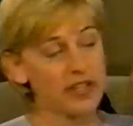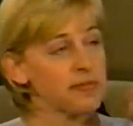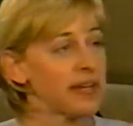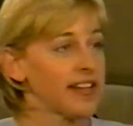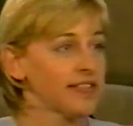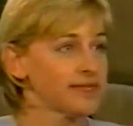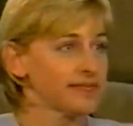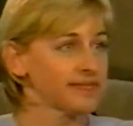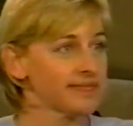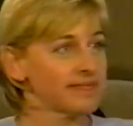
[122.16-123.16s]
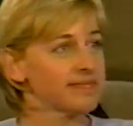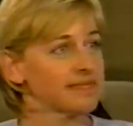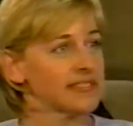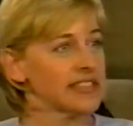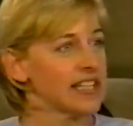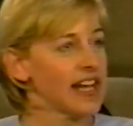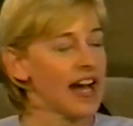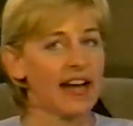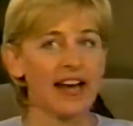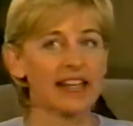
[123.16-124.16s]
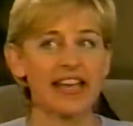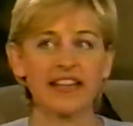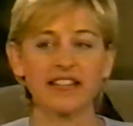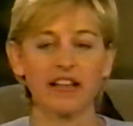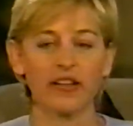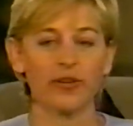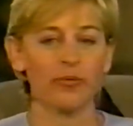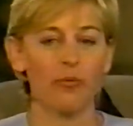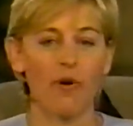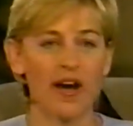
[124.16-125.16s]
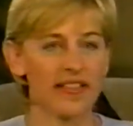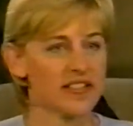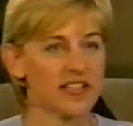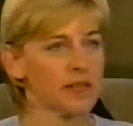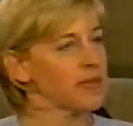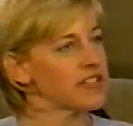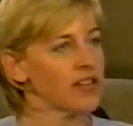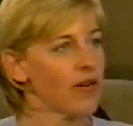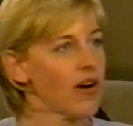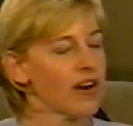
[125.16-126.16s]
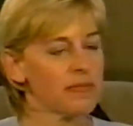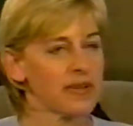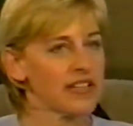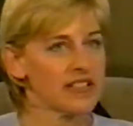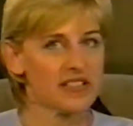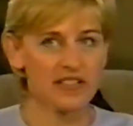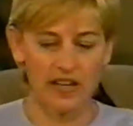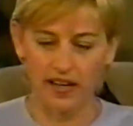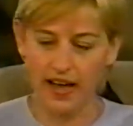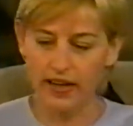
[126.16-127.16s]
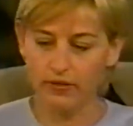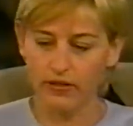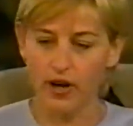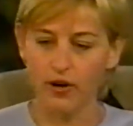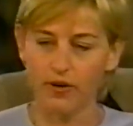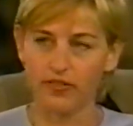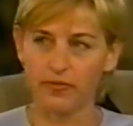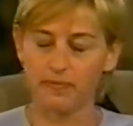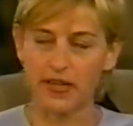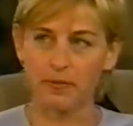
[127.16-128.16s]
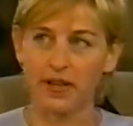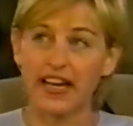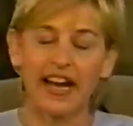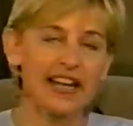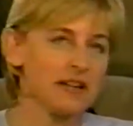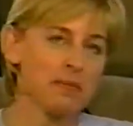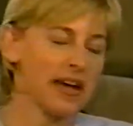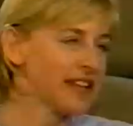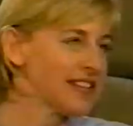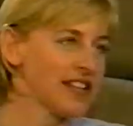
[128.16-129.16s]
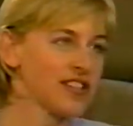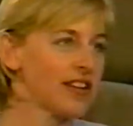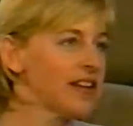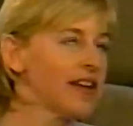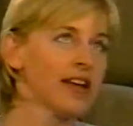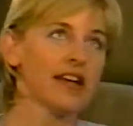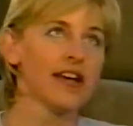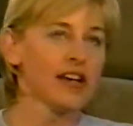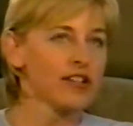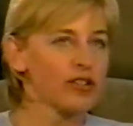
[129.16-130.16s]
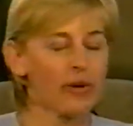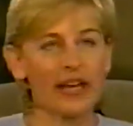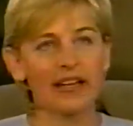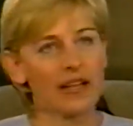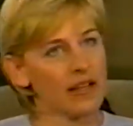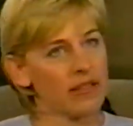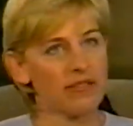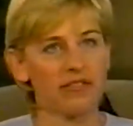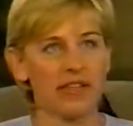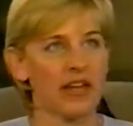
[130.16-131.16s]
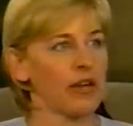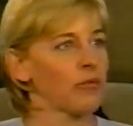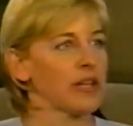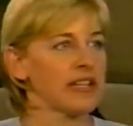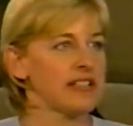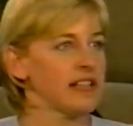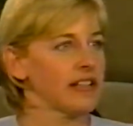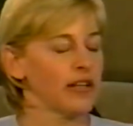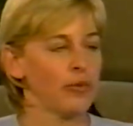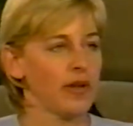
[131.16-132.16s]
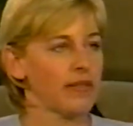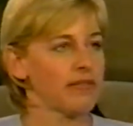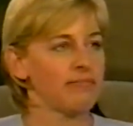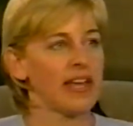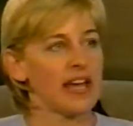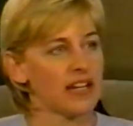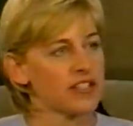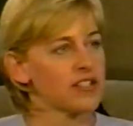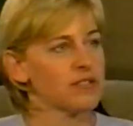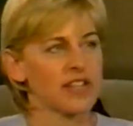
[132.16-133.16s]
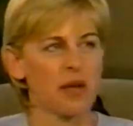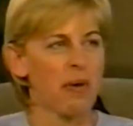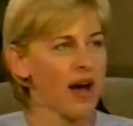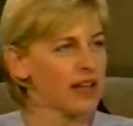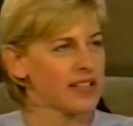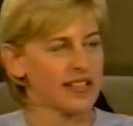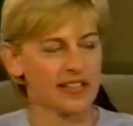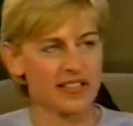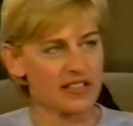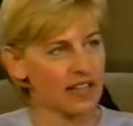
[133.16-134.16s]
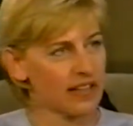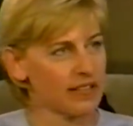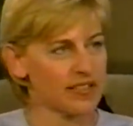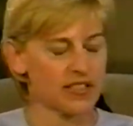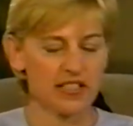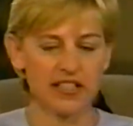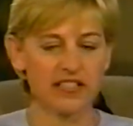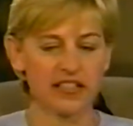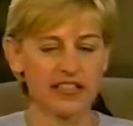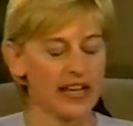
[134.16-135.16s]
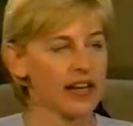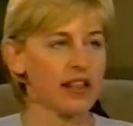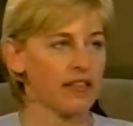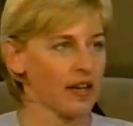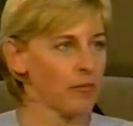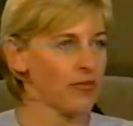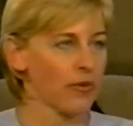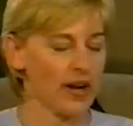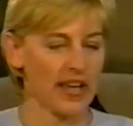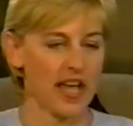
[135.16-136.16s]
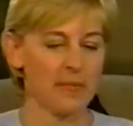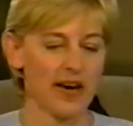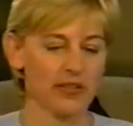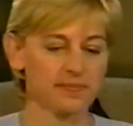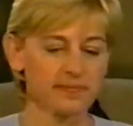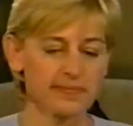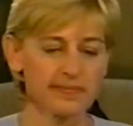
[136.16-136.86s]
it was me. I, I, can't tell you why this hit me so hard because uh, I don't know if people, and I didn't pay attention to anything really dealing with gay issues, gay politics, uh, statistics, anything before I came out.